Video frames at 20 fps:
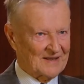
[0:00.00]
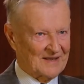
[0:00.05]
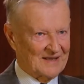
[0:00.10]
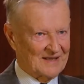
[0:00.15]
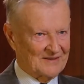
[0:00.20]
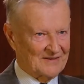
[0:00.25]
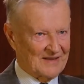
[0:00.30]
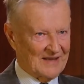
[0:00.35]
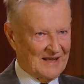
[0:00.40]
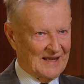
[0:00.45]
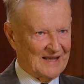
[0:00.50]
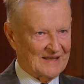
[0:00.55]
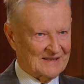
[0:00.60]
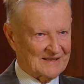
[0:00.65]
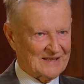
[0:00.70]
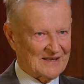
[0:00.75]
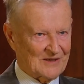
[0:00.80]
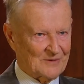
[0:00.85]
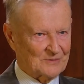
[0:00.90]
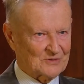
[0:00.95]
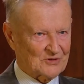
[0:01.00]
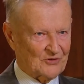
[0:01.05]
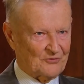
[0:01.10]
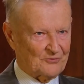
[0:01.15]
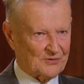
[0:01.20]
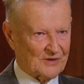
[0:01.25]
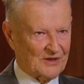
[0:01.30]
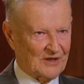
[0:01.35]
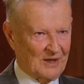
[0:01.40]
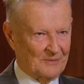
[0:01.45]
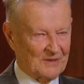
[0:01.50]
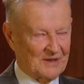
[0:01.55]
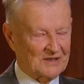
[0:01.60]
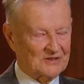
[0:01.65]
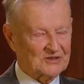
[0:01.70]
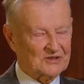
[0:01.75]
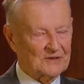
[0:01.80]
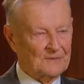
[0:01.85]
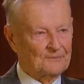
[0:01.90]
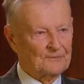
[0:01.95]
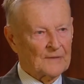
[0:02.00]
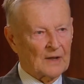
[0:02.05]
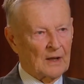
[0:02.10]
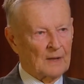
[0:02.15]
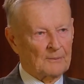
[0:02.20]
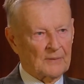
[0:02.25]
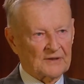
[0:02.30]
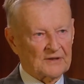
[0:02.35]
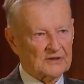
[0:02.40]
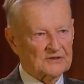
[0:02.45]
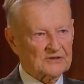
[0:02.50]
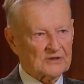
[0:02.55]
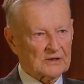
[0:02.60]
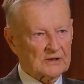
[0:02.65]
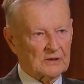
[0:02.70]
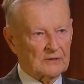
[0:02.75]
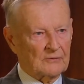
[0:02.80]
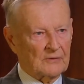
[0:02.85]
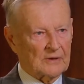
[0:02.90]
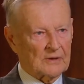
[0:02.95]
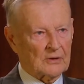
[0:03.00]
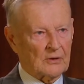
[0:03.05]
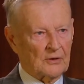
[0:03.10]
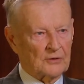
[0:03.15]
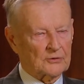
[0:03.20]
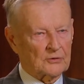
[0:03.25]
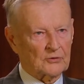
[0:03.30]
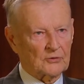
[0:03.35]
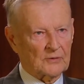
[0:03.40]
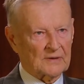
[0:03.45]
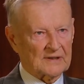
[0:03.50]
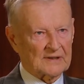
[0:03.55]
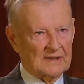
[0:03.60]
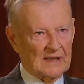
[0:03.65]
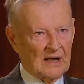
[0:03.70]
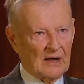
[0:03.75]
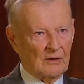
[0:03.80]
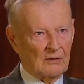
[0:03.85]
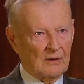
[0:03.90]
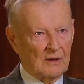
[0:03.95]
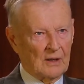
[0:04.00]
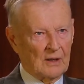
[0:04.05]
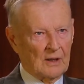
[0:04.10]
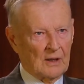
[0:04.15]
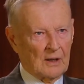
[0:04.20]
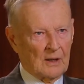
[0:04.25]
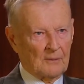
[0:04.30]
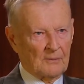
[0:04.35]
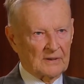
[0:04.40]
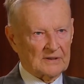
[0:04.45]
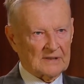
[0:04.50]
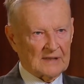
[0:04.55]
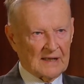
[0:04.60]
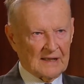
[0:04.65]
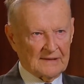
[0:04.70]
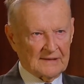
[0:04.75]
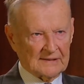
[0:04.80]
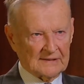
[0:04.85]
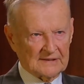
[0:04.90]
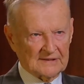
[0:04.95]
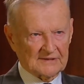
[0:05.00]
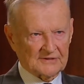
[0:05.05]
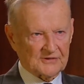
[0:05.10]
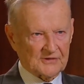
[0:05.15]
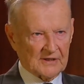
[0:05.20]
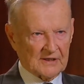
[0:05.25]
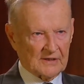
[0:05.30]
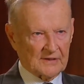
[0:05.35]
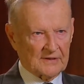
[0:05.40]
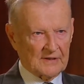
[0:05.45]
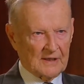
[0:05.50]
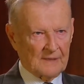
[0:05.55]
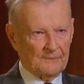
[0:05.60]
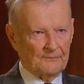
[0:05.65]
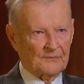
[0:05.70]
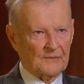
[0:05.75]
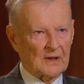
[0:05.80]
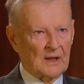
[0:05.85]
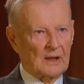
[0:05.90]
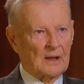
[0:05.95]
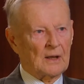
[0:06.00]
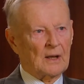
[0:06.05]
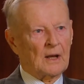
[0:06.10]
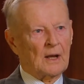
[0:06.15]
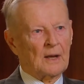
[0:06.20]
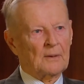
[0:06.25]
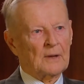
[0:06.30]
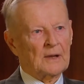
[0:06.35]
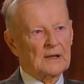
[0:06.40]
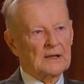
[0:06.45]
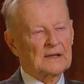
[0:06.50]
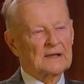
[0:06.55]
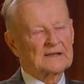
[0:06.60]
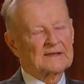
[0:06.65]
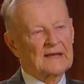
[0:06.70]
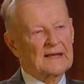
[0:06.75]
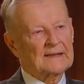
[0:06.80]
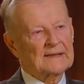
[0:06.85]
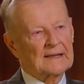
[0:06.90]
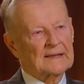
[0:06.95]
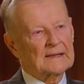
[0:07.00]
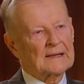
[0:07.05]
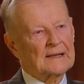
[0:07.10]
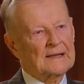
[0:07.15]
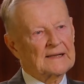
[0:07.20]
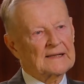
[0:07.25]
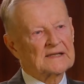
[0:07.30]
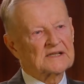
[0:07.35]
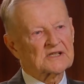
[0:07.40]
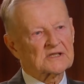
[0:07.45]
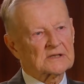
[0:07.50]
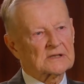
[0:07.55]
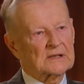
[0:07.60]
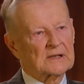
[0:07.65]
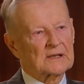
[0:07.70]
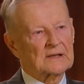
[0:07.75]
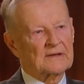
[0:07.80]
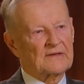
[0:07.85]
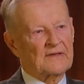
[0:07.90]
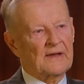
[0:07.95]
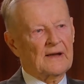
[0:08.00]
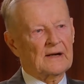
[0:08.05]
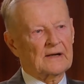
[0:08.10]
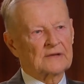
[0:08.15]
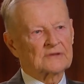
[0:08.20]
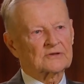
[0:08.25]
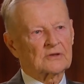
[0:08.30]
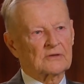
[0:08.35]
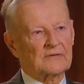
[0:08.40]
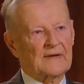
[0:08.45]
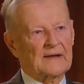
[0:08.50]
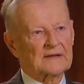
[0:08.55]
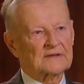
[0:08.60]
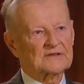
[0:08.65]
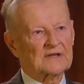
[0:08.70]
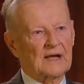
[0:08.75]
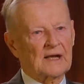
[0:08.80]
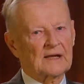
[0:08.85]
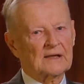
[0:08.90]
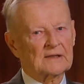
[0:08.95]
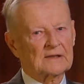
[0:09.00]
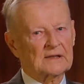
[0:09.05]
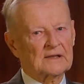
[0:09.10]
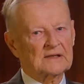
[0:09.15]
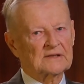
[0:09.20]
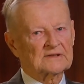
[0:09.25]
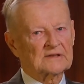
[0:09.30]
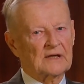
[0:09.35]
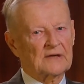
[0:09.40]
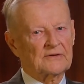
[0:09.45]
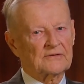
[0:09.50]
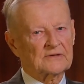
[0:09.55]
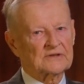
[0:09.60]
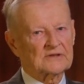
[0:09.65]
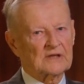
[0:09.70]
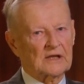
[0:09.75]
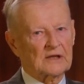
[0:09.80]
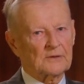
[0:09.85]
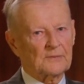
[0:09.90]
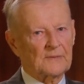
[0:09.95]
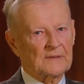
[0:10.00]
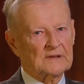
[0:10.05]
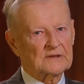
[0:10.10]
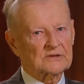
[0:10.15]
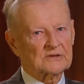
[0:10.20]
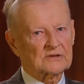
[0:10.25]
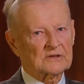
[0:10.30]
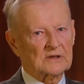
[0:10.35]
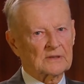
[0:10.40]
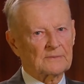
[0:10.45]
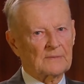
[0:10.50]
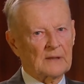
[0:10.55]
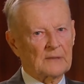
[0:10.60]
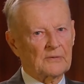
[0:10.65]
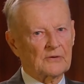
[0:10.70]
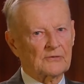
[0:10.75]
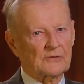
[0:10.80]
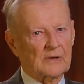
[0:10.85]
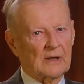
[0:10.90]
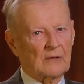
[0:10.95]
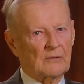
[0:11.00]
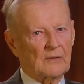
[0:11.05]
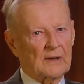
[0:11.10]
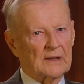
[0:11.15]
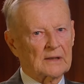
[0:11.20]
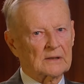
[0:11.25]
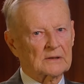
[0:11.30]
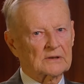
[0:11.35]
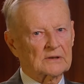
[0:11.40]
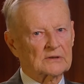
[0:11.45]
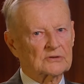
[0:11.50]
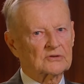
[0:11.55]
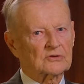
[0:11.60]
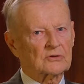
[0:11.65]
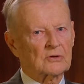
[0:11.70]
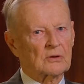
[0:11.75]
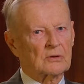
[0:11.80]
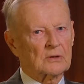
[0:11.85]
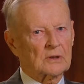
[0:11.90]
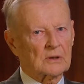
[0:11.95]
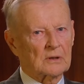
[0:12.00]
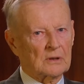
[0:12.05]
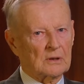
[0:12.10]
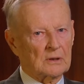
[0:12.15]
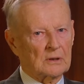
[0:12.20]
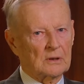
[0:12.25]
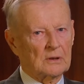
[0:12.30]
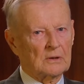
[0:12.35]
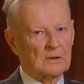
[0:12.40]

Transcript: in the terms of predominance. But they certainly weren't going to do it now. But I think this triggered them. it then unleashed their sort of anxieties and resentments and maybe reawakened historical